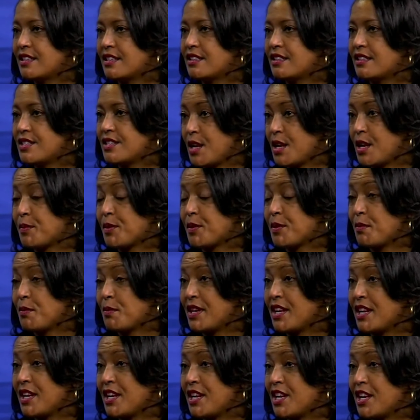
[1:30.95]

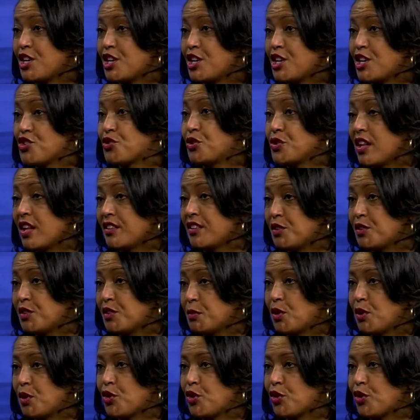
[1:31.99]
subcommittee controls all of the
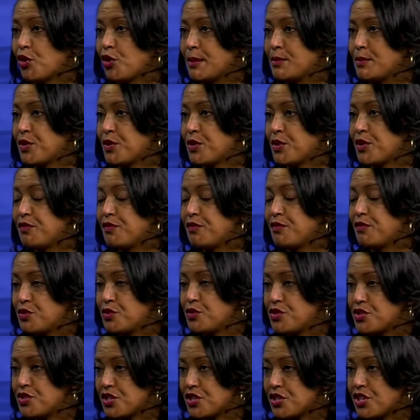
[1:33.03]
programs with food
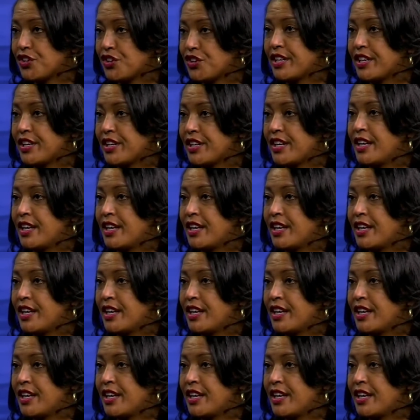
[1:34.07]
security,